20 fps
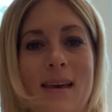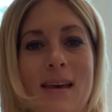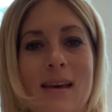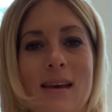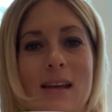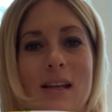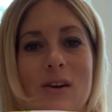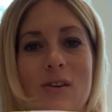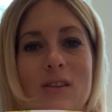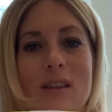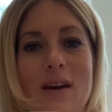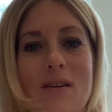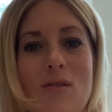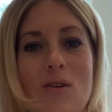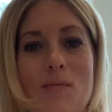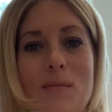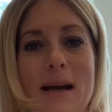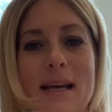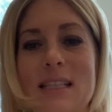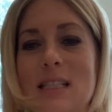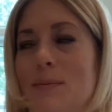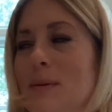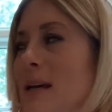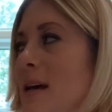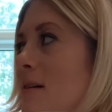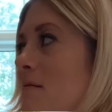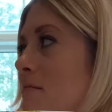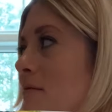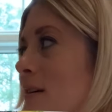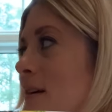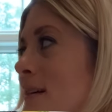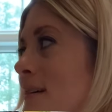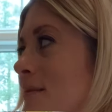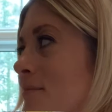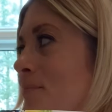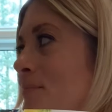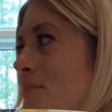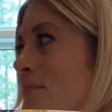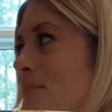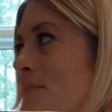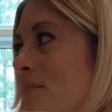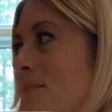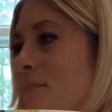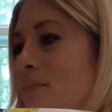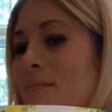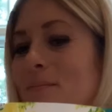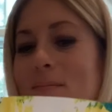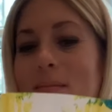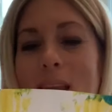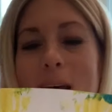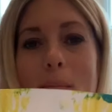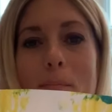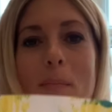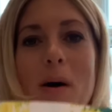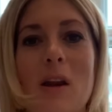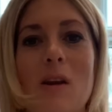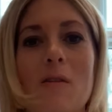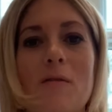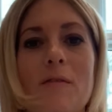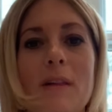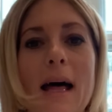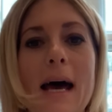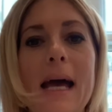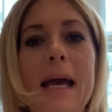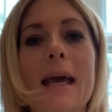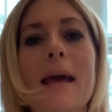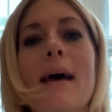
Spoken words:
You know what that reminds me of? A butterfly,